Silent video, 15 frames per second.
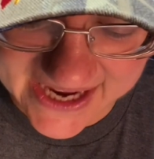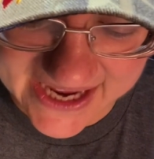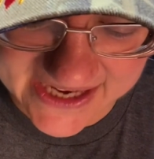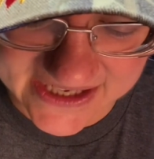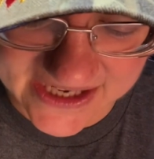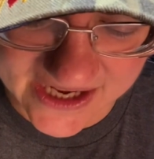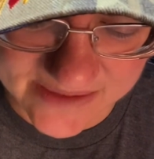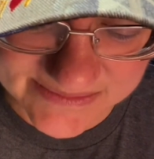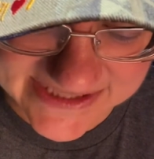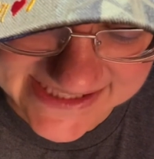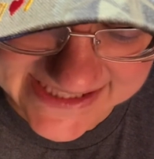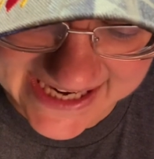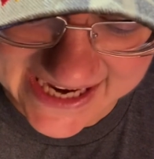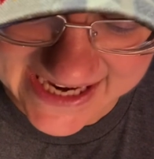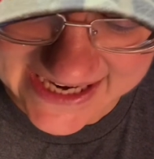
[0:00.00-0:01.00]
and come to
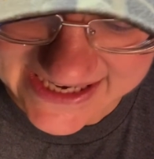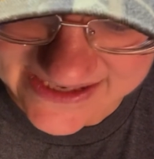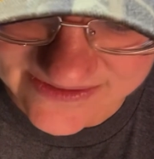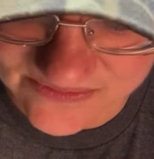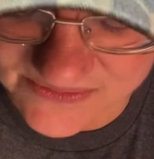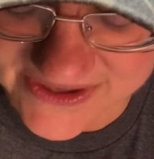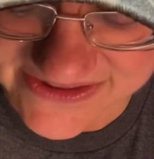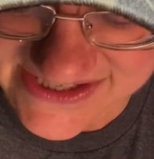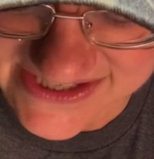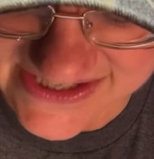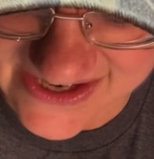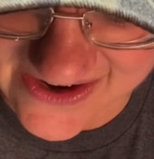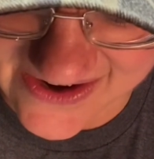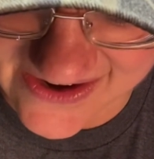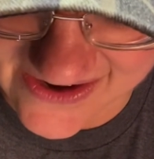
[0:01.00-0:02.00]
Zion with
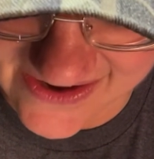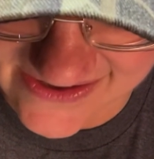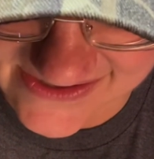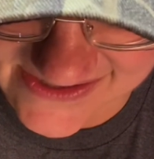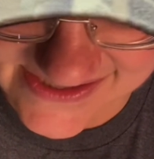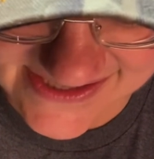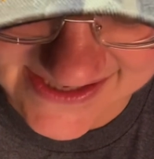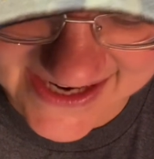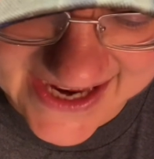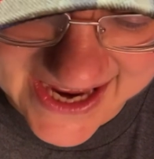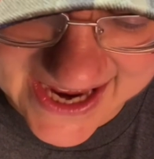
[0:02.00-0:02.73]
songs